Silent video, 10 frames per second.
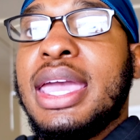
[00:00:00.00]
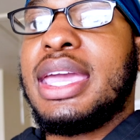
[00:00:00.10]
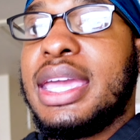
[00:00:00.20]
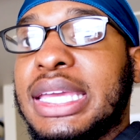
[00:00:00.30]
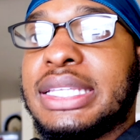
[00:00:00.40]

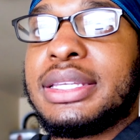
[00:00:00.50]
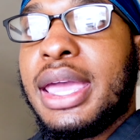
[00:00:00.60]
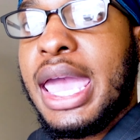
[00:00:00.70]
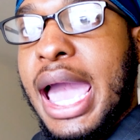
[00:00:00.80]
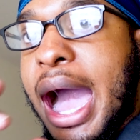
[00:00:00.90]
and
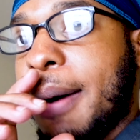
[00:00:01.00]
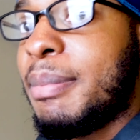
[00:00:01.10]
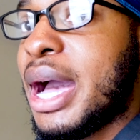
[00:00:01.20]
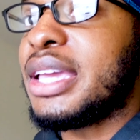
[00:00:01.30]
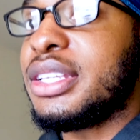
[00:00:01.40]
I
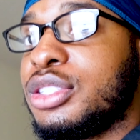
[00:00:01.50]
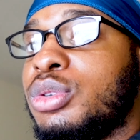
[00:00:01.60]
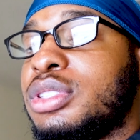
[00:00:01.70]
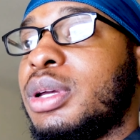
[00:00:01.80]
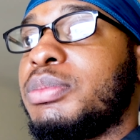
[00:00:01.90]
might
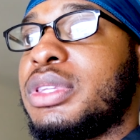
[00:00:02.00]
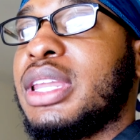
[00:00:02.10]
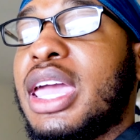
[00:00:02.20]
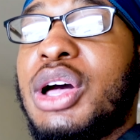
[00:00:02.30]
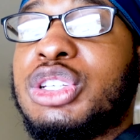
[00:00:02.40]
do
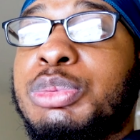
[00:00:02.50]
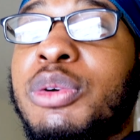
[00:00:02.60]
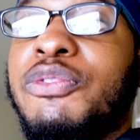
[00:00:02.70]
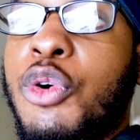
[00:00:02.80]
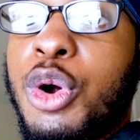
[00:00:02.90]
something else
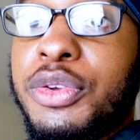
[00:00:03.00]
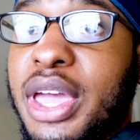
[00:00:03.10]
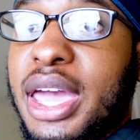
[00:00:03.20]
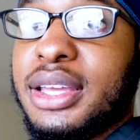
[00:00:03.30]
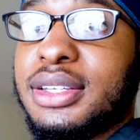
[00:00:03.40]
before
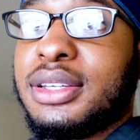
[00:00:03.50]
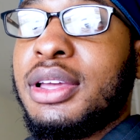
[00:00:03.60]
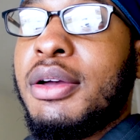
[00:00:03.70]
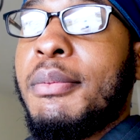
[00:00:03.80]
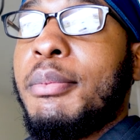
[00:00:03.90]
that,
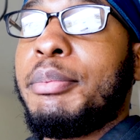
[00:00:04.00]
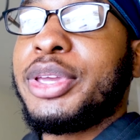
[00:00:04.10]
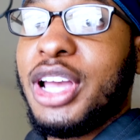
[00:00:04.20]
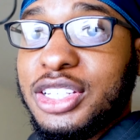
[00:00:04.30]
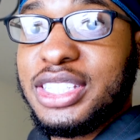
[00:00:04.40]

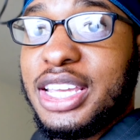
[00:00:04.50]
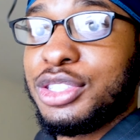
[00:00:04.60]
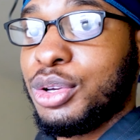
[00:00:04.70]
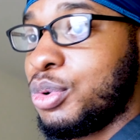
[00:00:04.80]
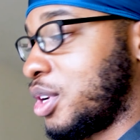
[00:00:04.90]
but y'all stay
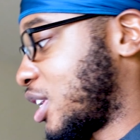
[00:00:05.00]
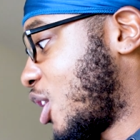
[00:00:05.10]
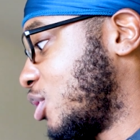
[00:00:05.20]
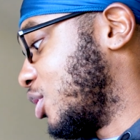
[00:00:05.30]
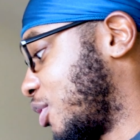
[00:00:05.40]
tuned and
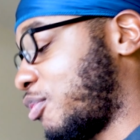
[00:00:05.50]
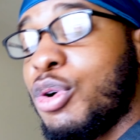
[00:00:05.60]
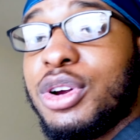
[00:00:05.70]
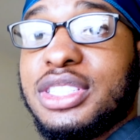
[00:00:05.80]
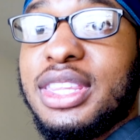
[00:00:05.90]
y'all look
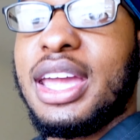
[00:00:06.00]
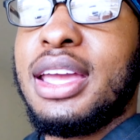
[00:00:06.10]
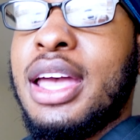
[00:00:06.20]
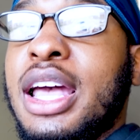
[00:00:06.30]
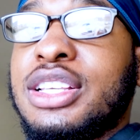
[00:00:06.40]
forward to
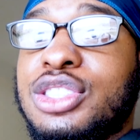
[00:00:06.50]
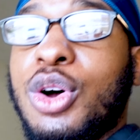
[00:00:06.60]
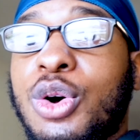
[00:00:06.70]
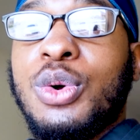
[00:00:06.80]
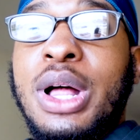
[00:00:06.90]
that.
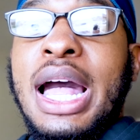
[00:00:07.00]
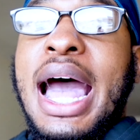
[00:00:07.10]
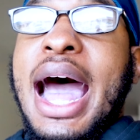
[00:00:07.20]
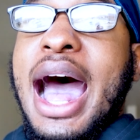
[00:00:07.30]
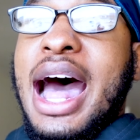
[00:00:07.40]
So
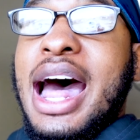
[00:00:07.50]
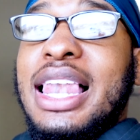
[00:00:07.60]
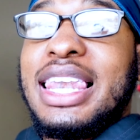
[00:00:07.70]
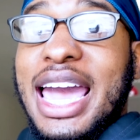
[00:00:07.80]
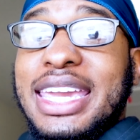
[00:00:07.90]

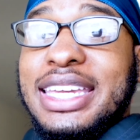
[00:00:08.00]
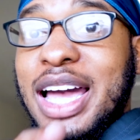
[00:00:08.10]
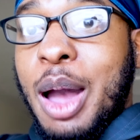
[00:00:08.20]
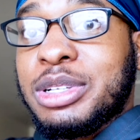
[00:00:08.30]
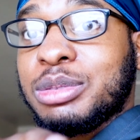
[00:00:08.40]
like,
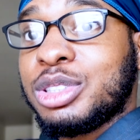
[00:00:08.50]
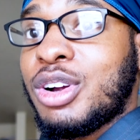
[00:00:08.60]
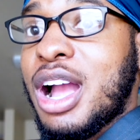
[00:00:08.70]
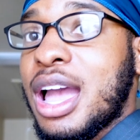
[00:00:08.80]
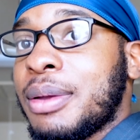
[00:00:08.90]
comment,
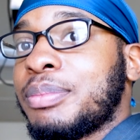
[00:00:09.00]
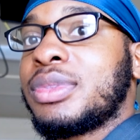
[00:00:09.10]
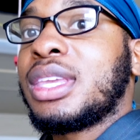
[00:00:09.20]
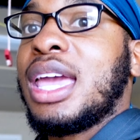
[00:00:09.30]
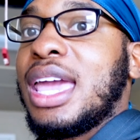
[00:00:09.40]
subscribe,
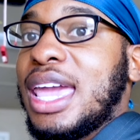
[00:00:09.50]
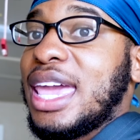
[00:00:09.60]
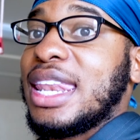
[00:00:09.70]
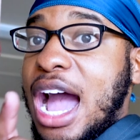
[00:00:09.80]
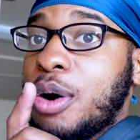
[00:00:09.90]

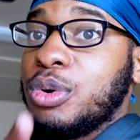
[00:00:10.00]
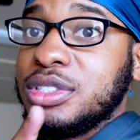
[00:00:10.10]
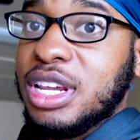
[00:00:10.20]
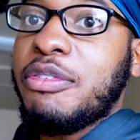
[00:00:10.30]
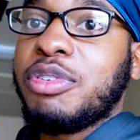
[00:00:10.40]
and I will
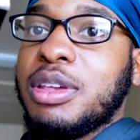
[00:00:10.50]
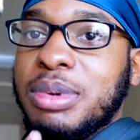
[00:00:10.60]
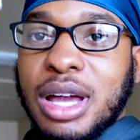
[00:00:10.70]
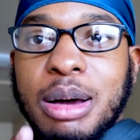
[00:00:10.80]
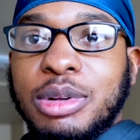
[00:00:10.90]
definitely
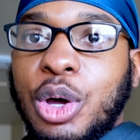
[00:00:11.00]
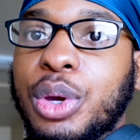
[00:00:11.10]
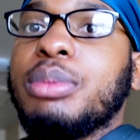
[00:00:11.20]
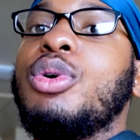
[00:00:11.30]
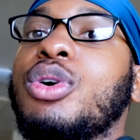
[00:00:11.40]
be
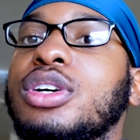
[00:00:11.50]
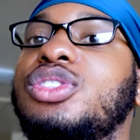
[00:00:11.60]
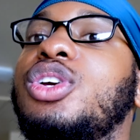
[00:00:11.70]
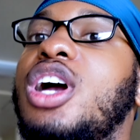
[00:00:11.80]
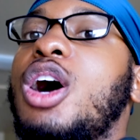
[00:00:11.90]
uploading more.
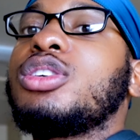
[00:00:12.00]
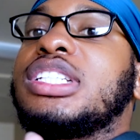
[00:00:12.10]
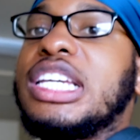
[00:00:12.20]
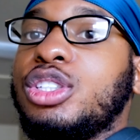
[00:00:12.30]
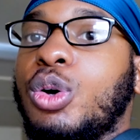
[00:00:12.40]
So y'all
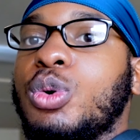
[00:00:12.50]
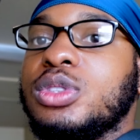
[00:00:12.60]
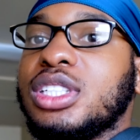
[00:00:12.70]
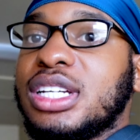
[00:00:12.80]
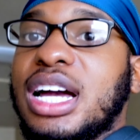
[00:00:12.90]
stay
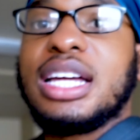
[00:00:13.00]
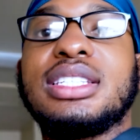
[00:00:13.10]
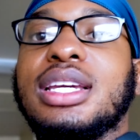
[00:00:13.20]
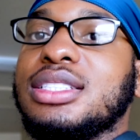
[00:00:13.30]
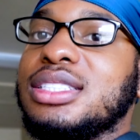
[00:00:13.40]
tuned to the
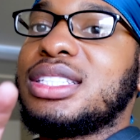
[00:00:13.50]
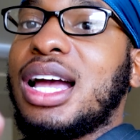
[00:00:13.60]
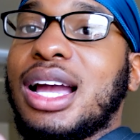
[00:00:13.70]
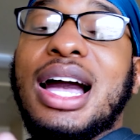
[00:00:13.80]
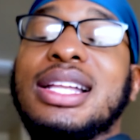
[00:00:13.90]
content, because
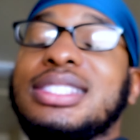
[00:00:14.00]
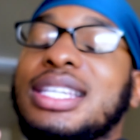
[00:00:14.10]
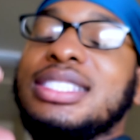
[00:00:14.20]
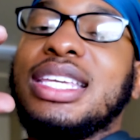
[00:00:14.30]
the content is